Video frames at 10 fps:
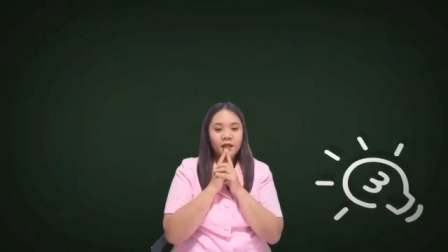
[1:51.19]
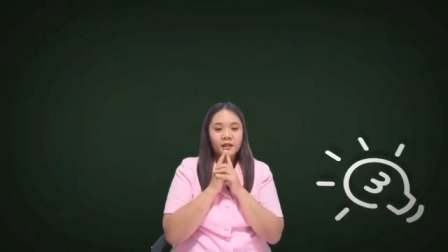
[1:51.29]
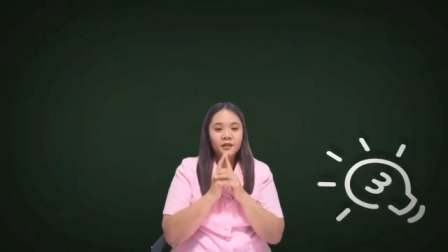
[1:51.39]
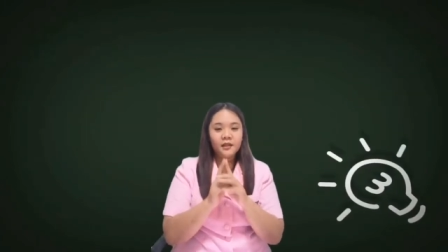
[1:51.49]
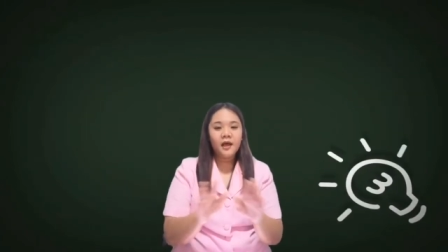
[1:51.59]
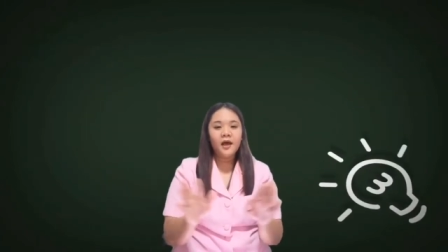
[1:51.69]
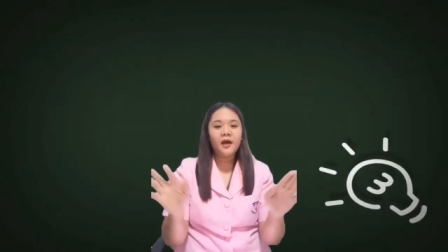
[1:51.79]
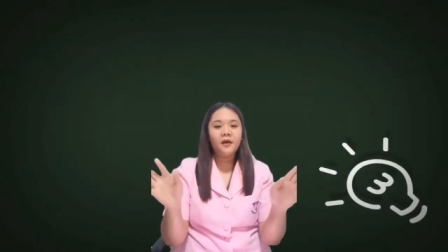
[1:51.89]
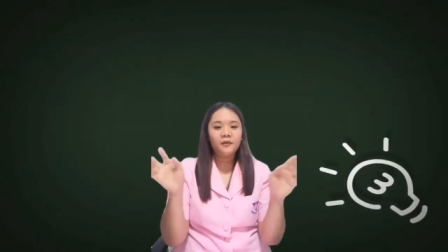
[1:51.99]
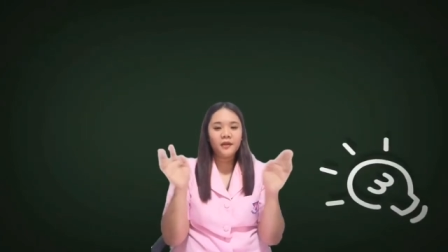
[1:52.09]

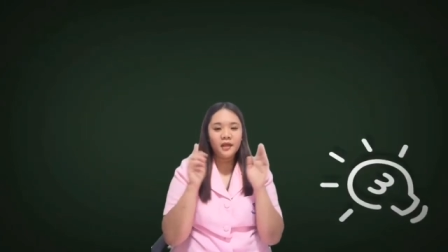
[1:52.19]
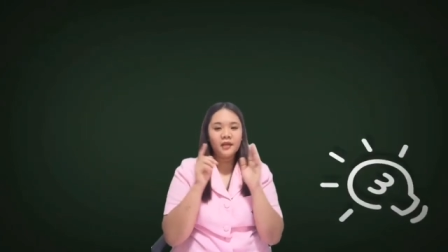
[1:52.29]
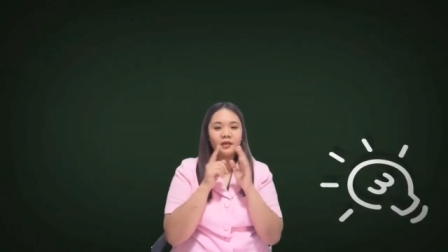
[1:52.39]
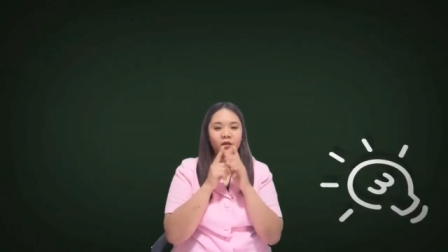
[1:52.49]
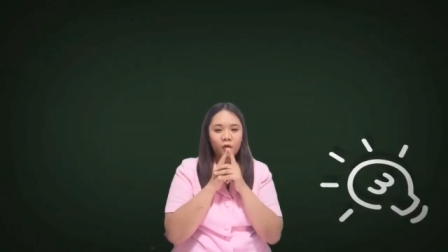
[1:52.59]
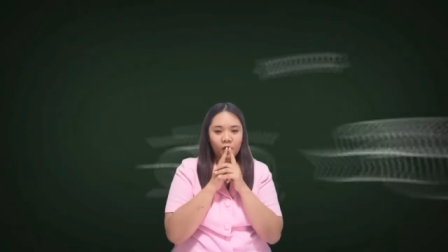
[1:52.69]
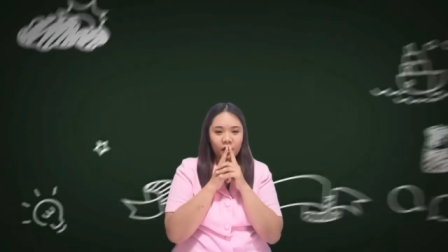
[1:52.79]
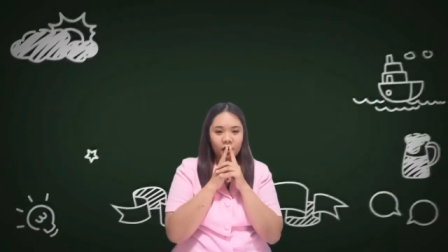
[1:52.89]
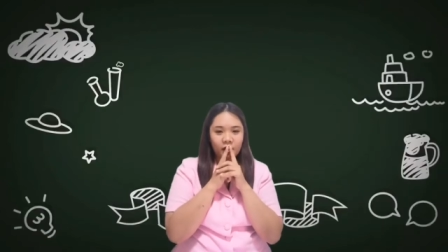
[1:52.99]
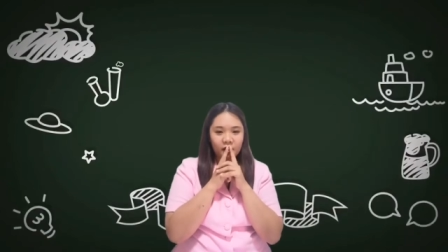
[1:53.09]
Loud and
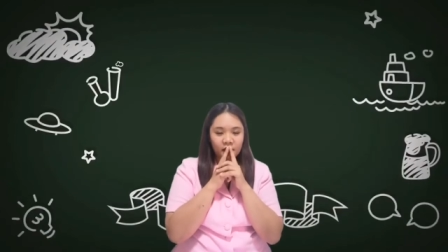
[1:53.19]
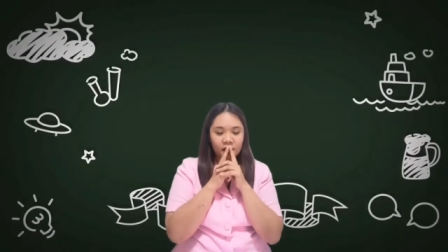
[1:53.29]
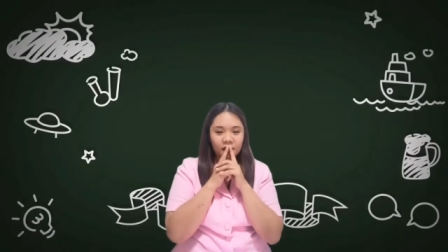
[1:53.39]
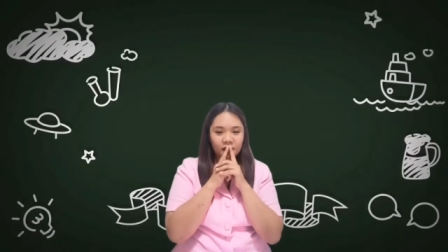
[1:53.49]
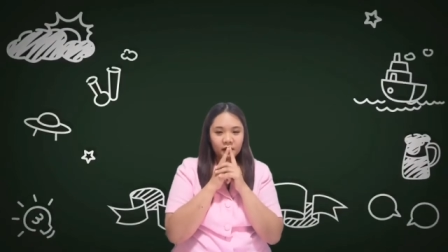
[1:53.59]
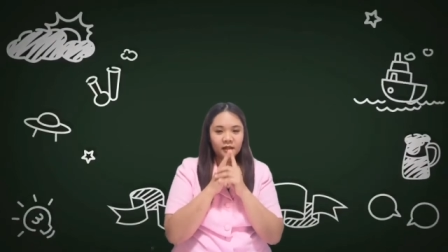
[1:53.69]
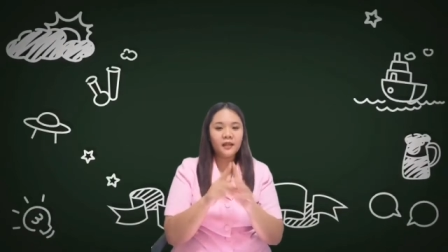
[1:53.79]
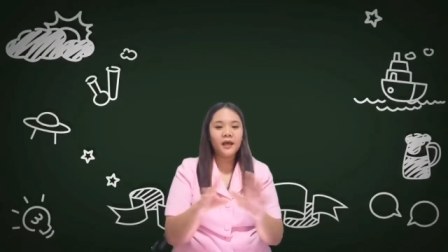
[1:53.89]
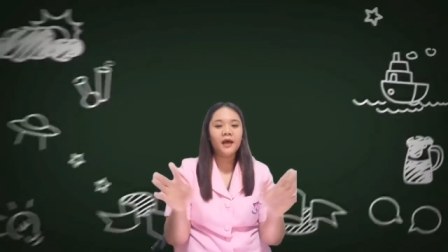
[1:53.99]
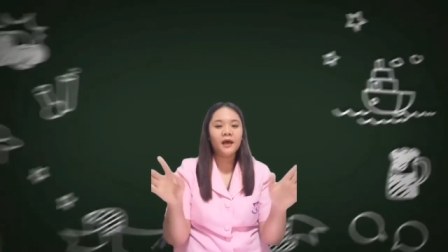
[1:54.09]
quiet.
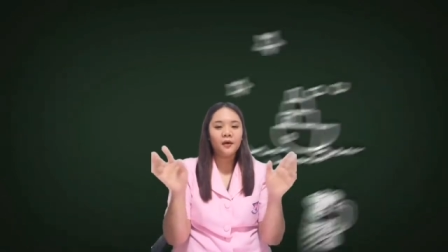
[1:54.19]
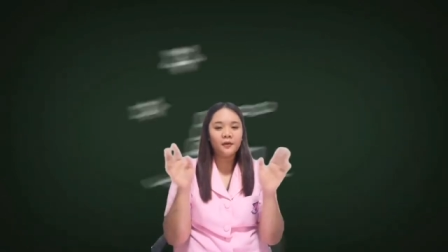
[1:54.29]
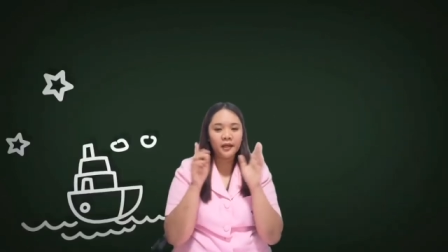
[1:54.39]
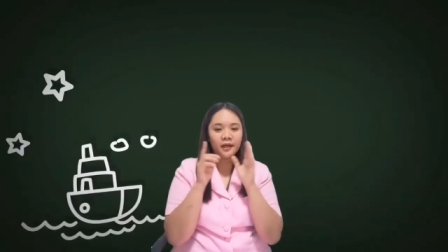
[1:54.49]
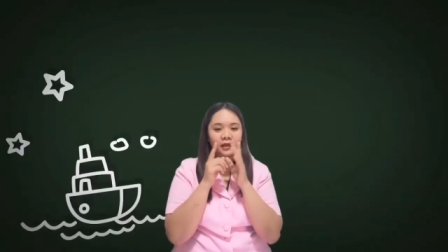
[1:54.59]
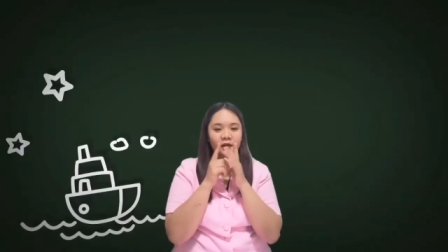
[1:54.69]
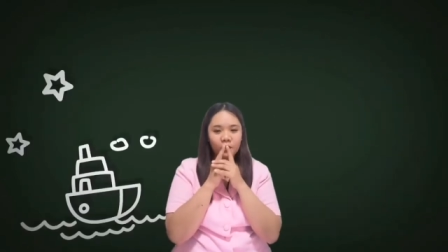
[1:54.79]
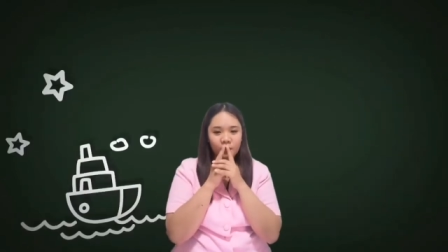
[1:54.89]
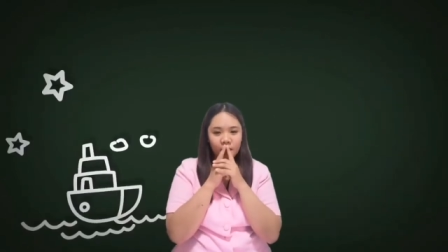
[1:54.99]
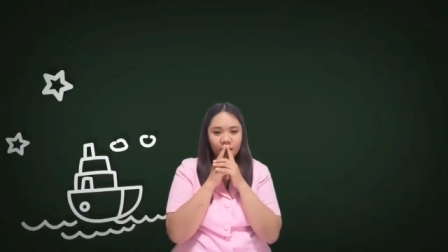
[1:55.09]
Loud and
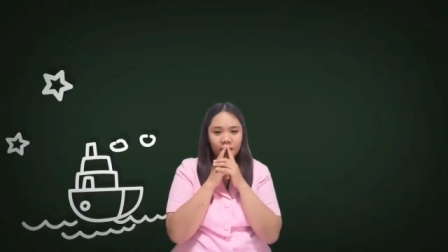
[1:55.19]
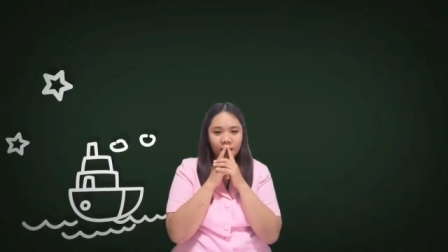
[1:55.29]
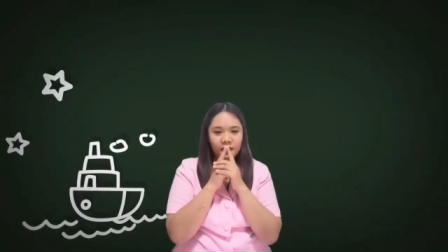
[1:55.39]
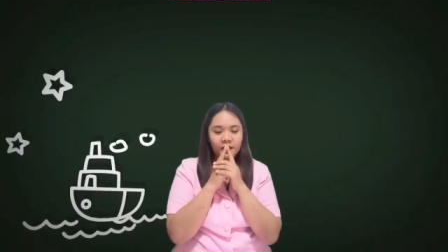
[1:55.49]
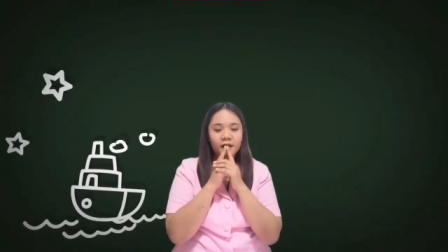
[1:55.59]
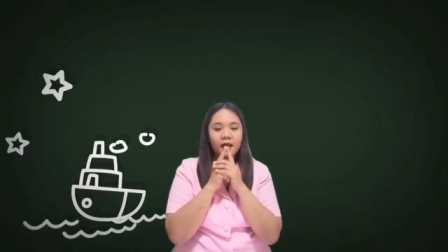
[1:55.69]
quiet.